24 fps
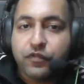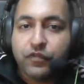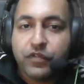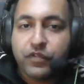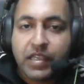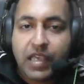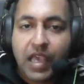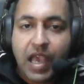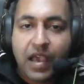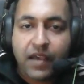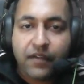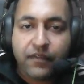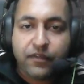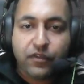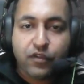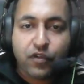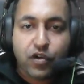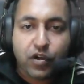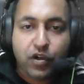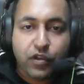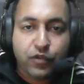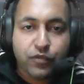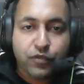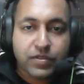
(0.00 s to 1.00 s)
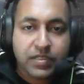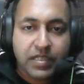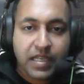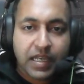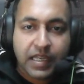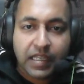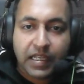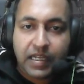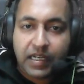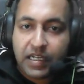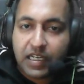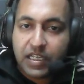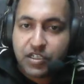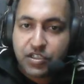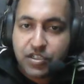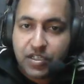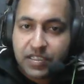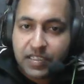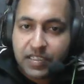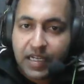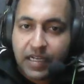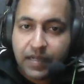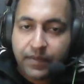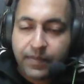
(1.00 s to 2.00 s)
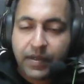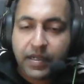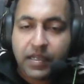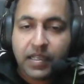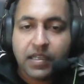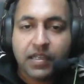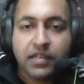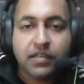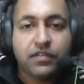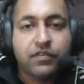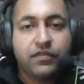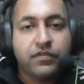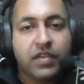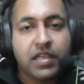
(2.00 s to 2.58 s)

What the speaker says: we have not used any conditional statement here.